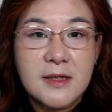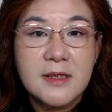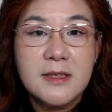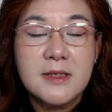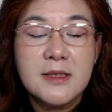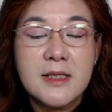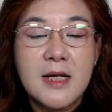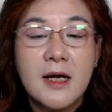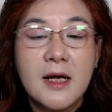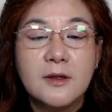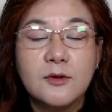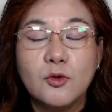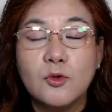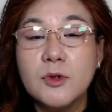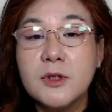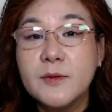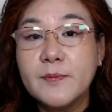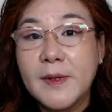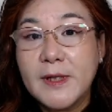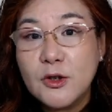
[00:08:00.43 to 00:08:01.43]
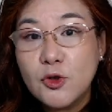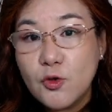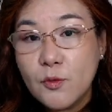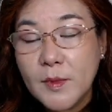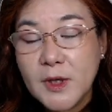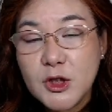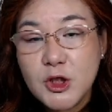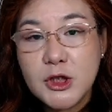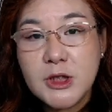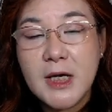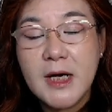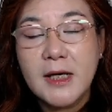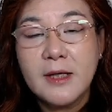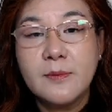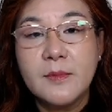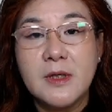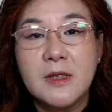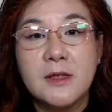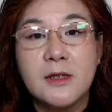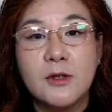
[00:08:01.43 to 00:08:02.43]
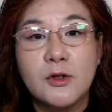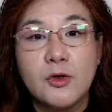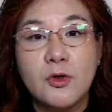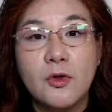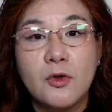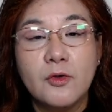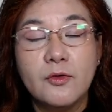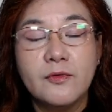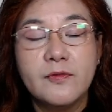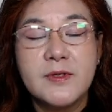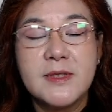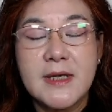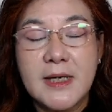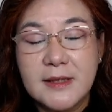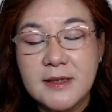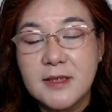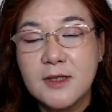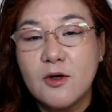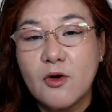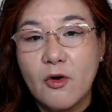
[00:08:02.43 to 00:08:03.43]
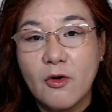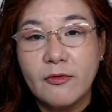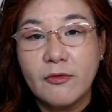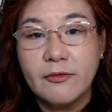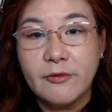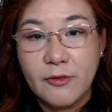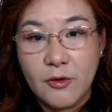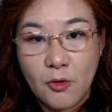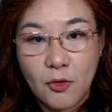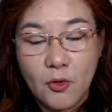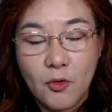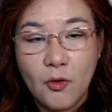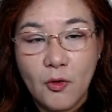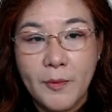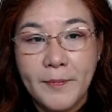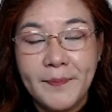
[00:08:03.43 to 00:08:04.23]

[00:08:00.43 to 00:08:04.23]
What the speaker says: star. Don't spend too much time in the north sector of your home.